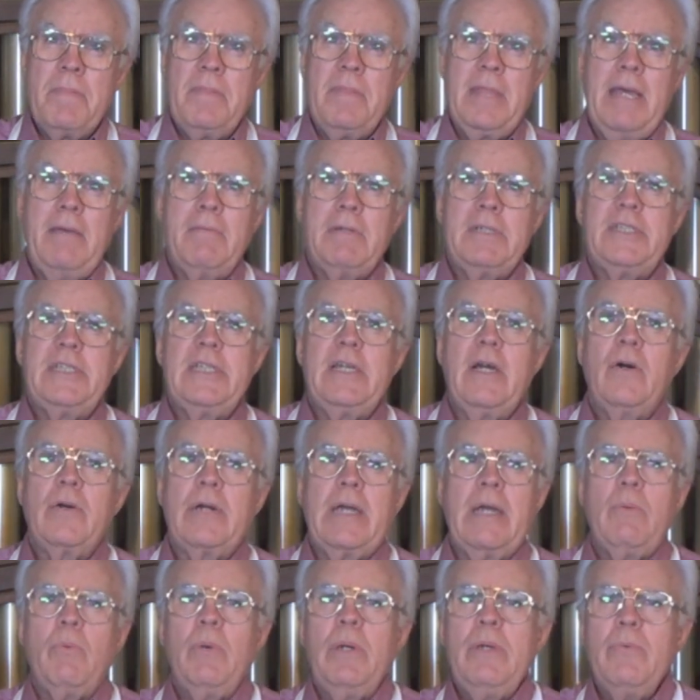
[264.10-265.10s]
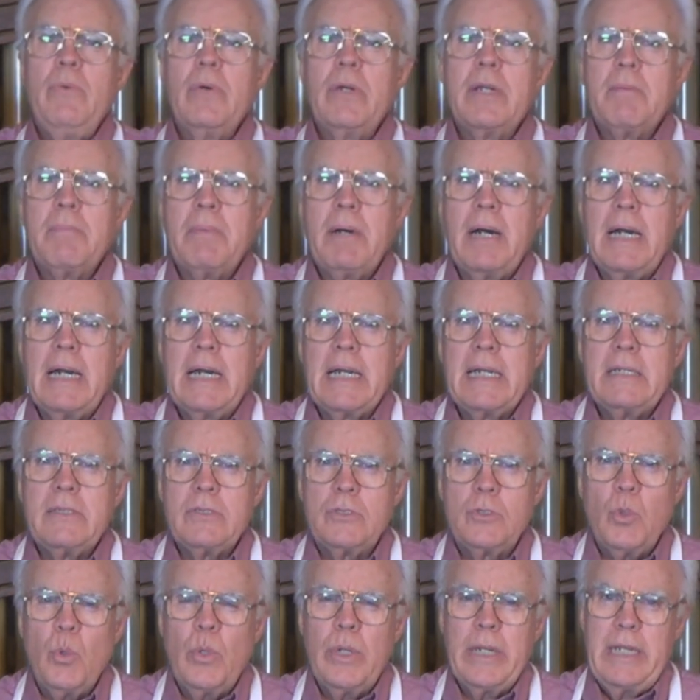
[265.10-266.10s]
they would say, okay, we want to buy
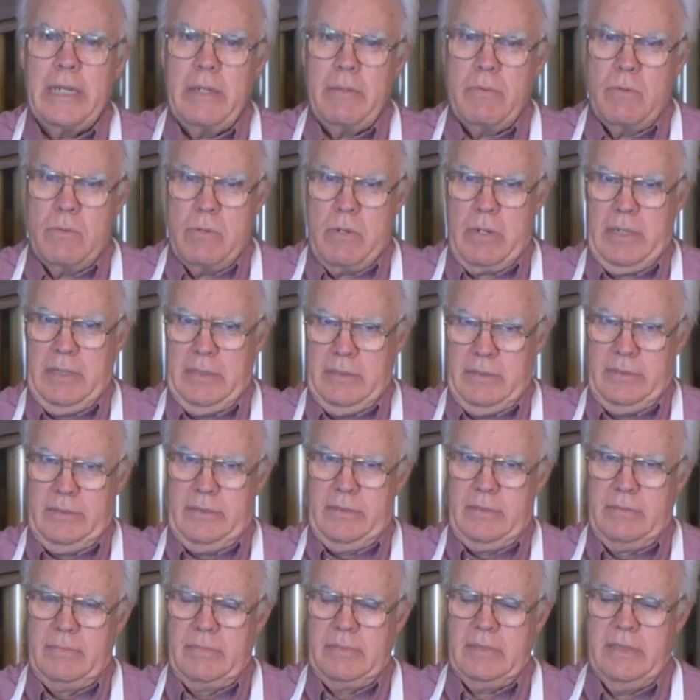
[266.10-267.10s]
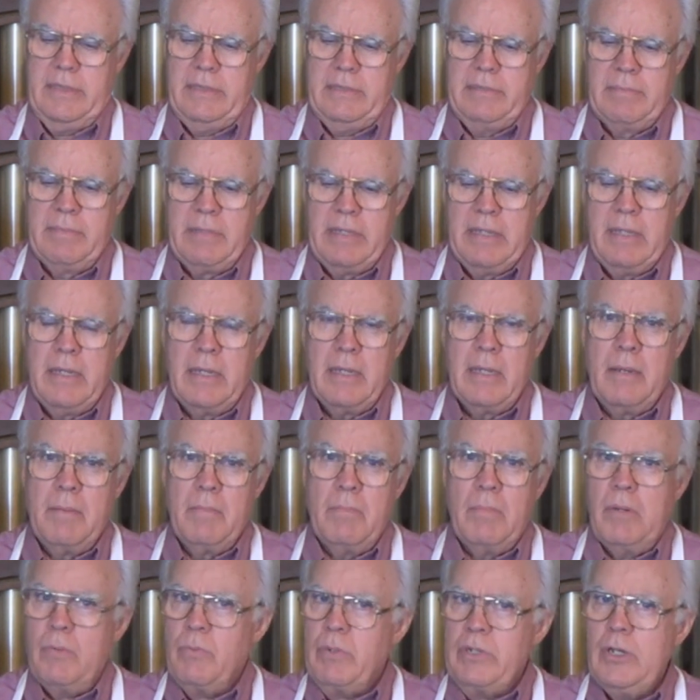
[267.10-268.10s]
20 organs, okay?
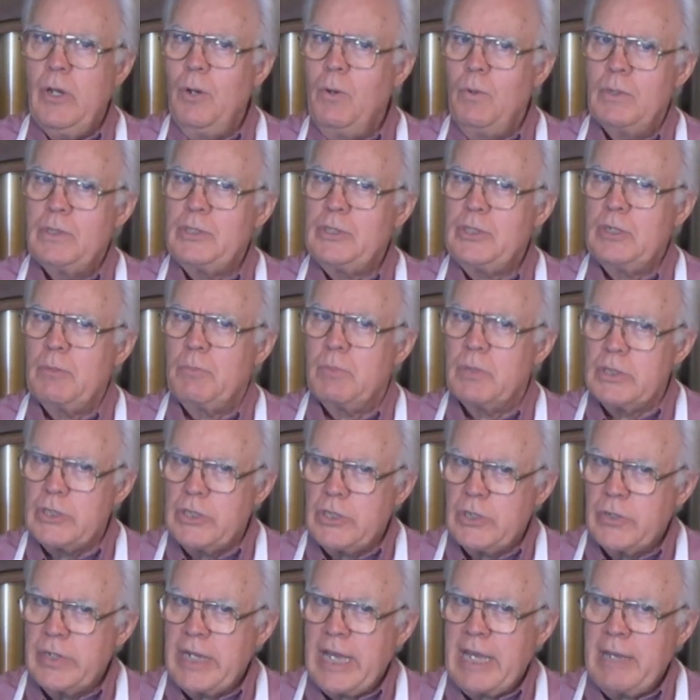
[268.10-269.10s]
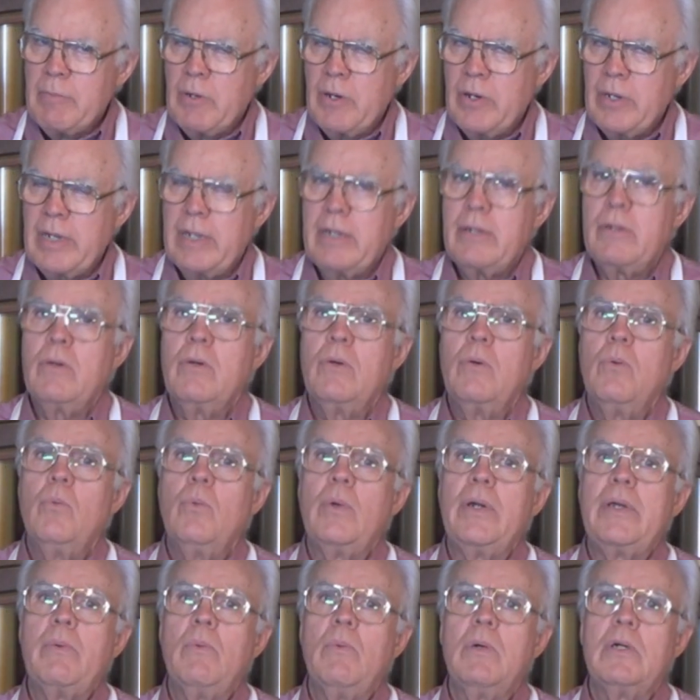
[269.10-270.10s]
But we don't want you to put your name on it,
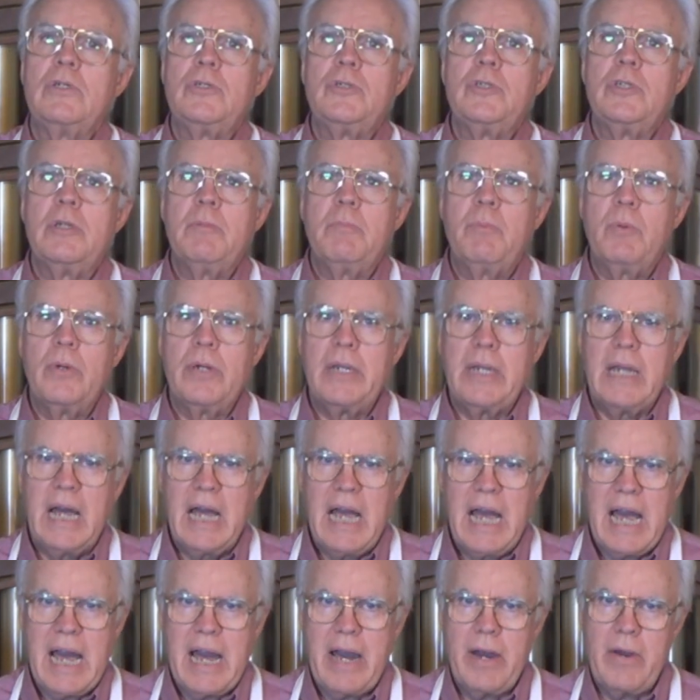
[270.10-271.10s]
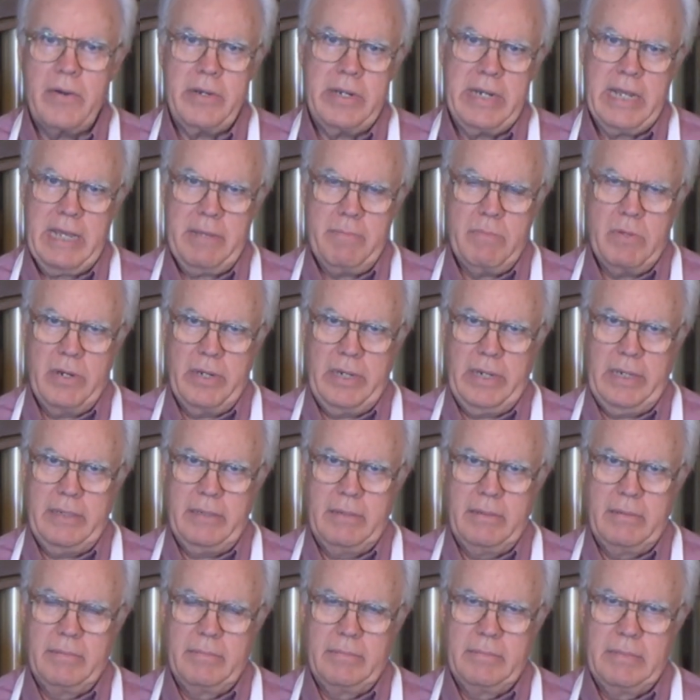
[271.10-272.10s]
we want you to put our name on it.
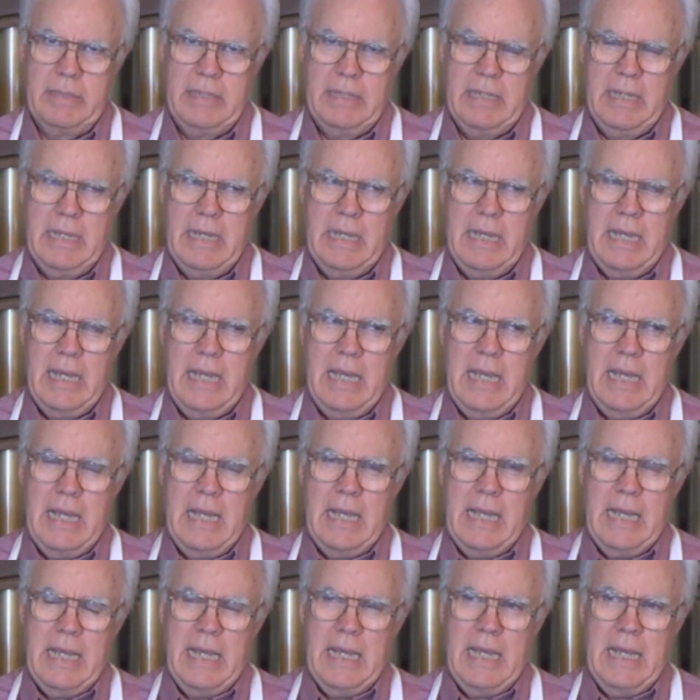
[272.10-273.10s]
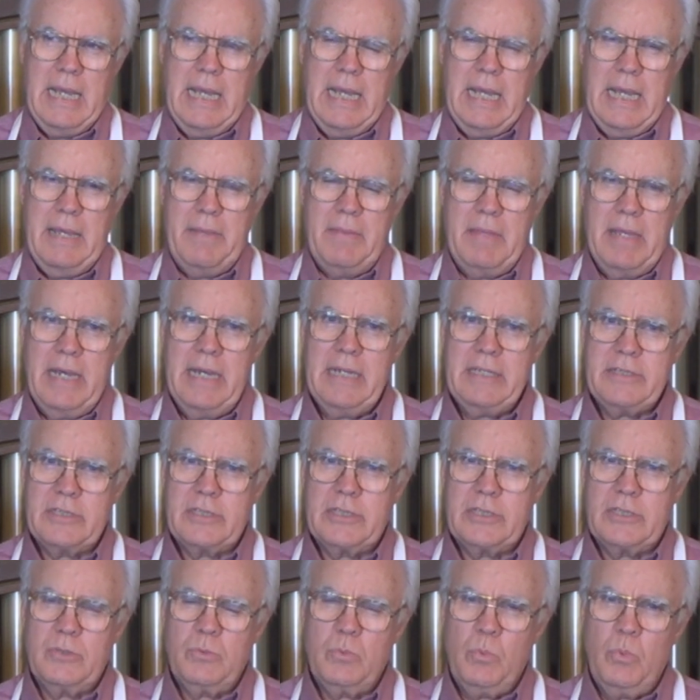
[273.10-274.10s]
And
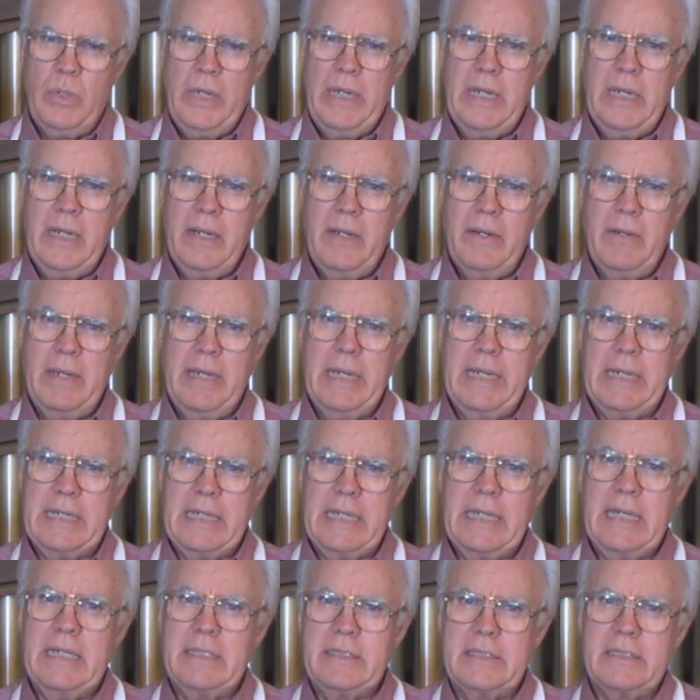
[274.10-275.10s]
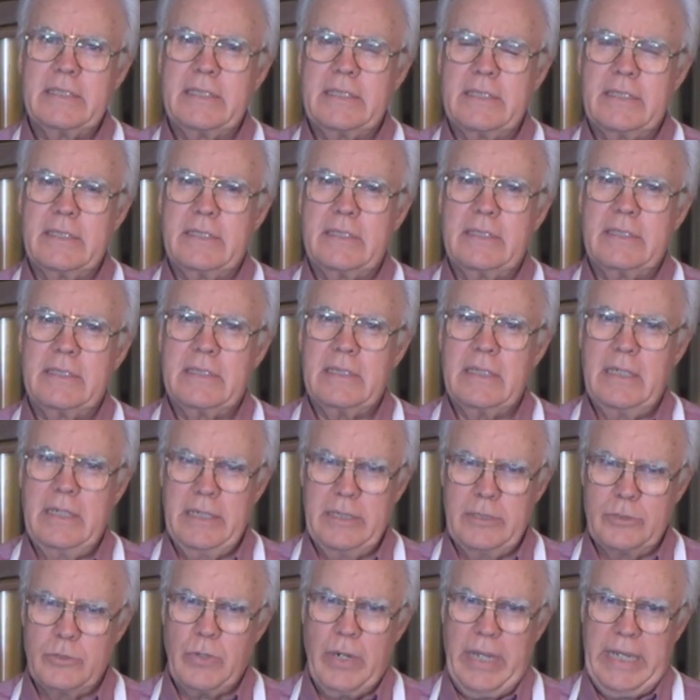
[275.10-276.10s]
that's where it gets a
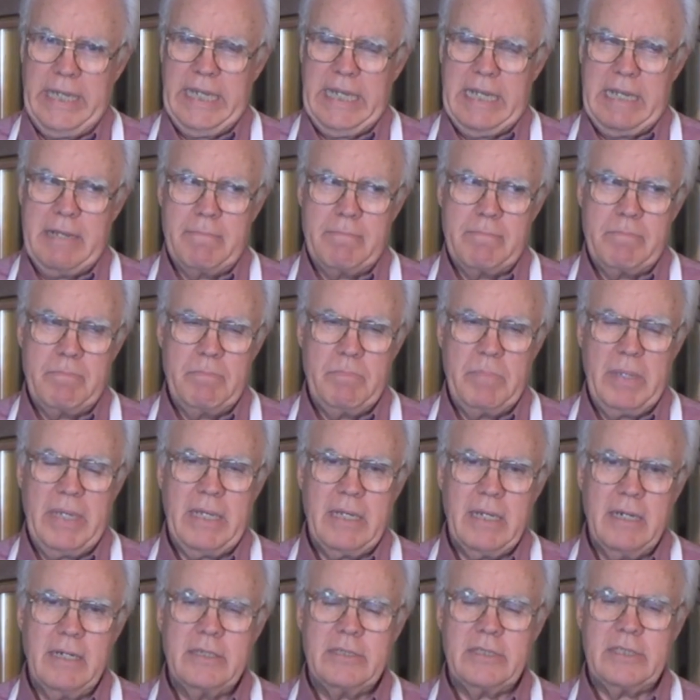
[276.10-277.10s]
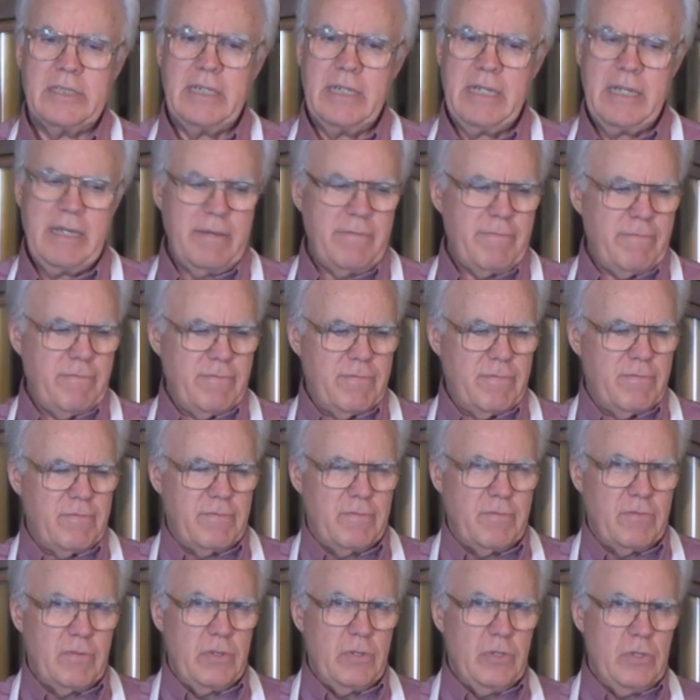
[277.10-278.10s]
little tricky, because
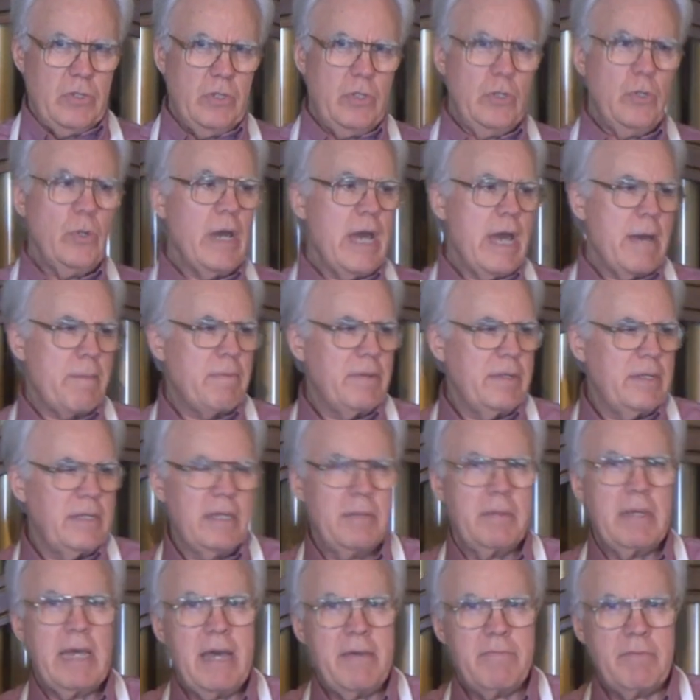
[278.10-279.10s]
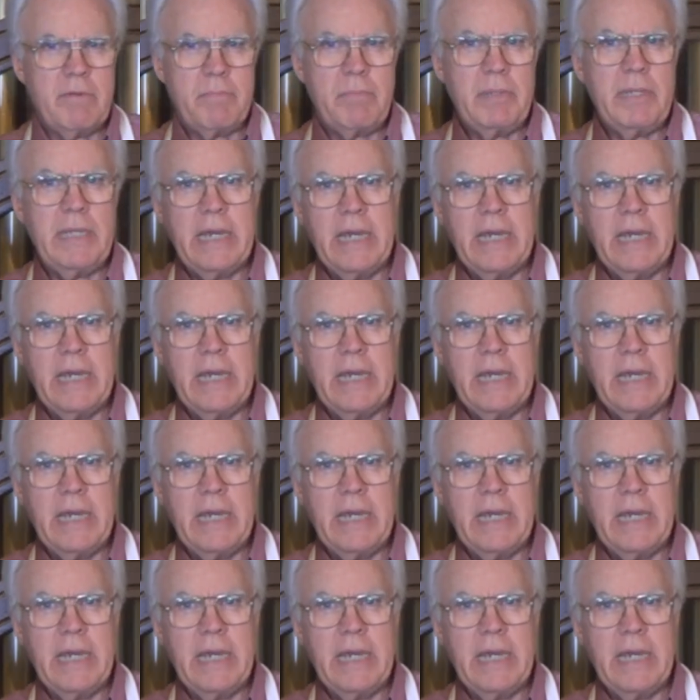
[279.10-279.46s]
if you happen to have a